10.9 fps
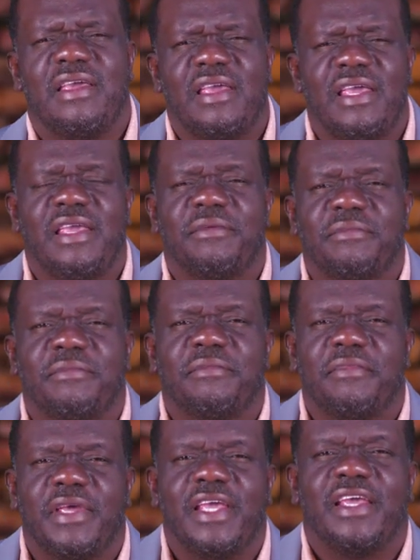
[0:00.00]

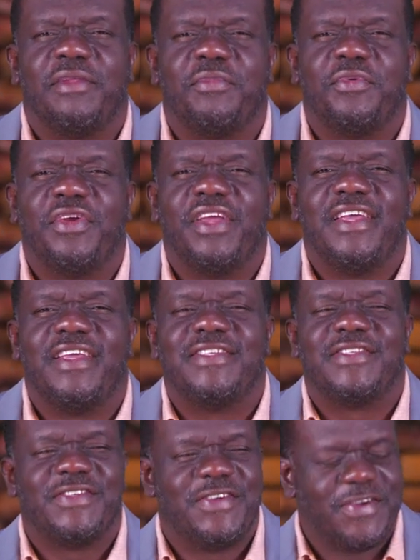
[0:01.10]
Amen.
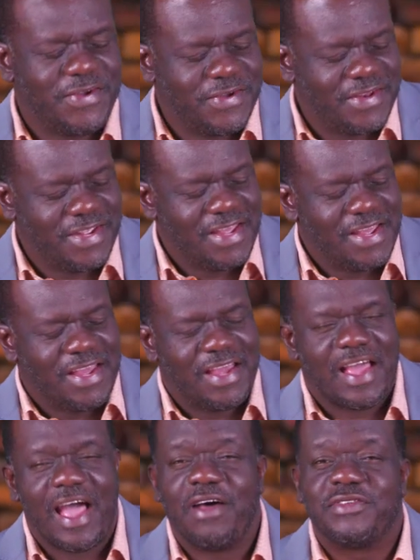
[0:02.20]
Praise God.
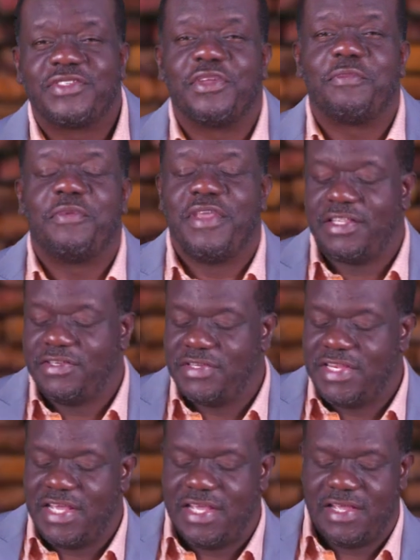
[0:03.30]
I'll stop here
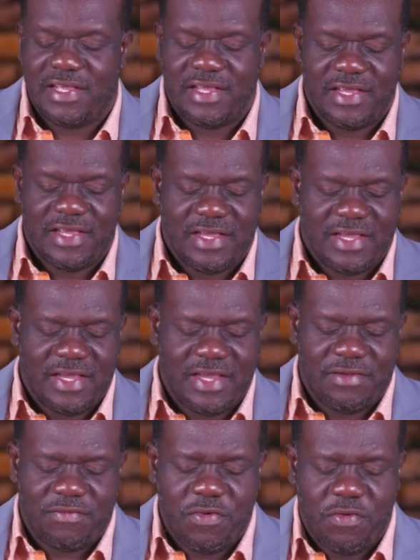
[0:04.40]
today
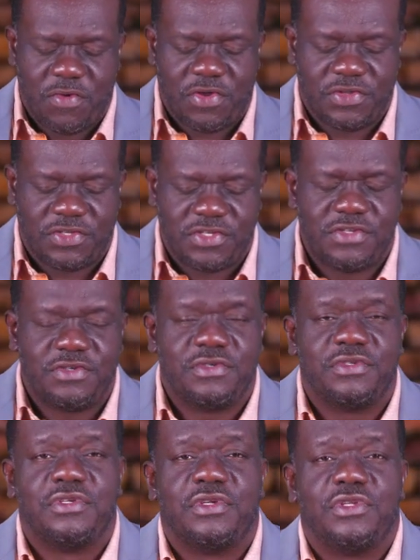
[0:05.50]
and we'll
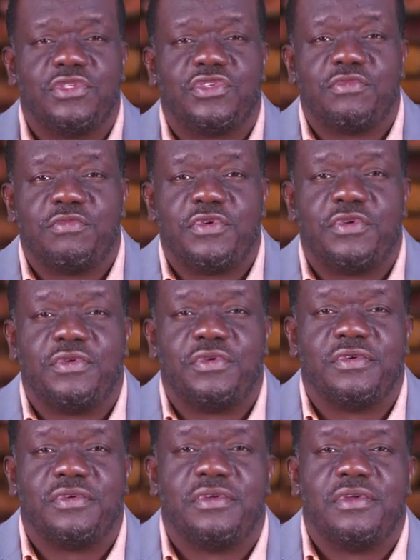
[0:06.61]
continue tomorrow.
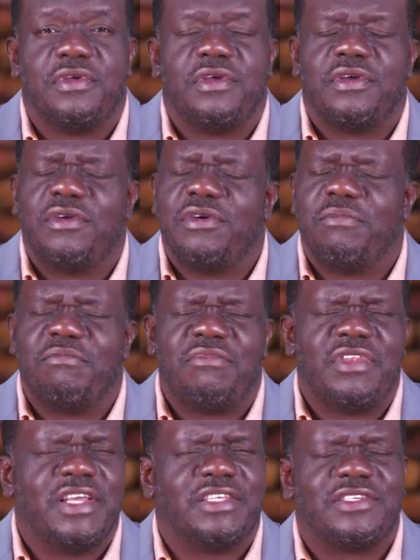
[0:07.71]
God
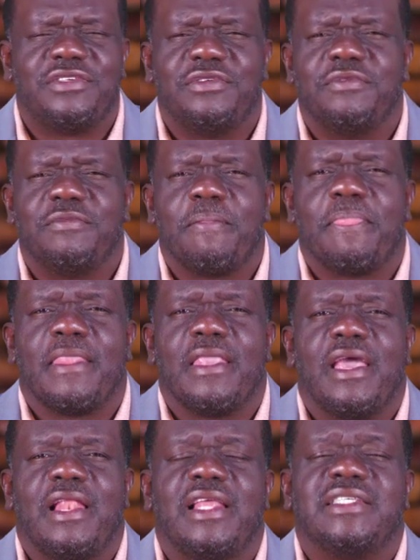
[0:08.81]
bless you
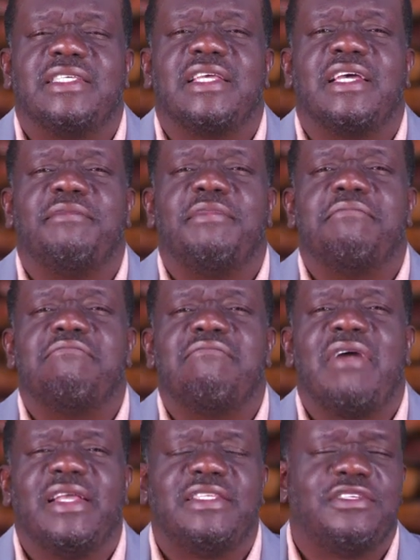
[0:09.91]
and let his hand be
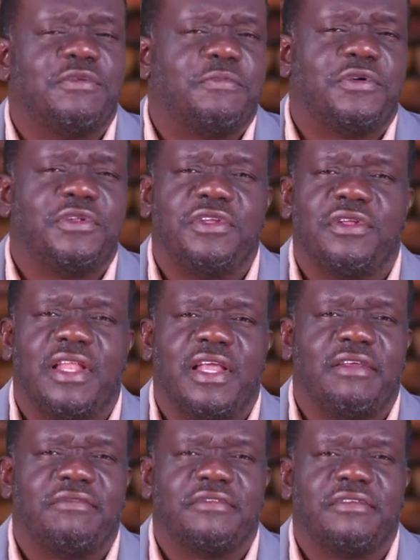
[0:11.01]
mighty upon your
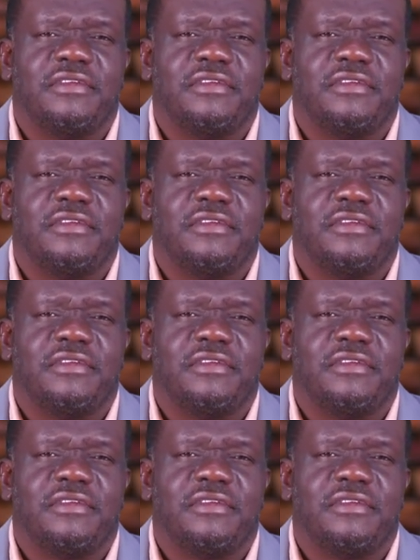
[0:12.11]
life.